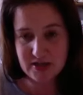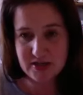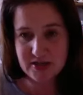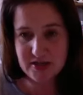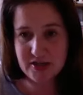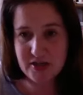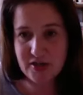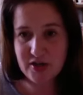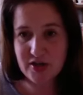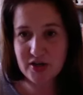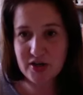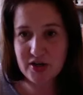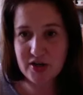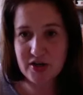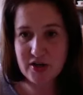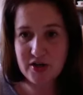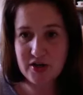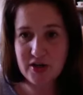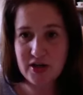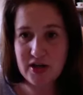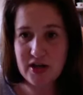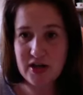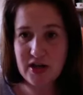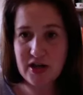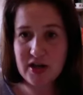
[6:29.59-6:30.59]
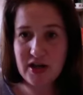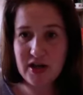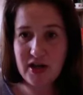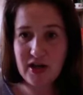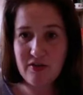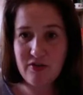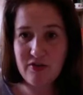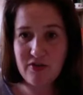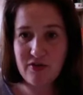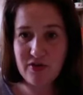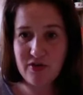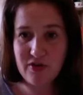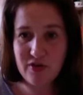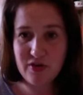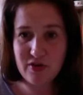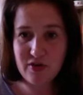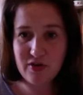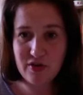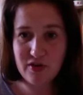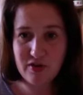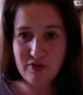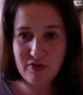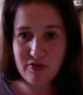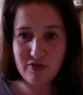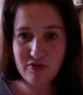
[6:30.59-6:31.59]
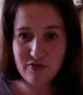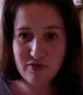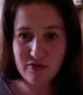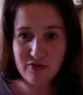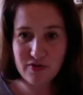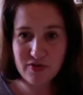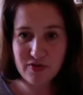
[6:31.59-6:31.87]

So if if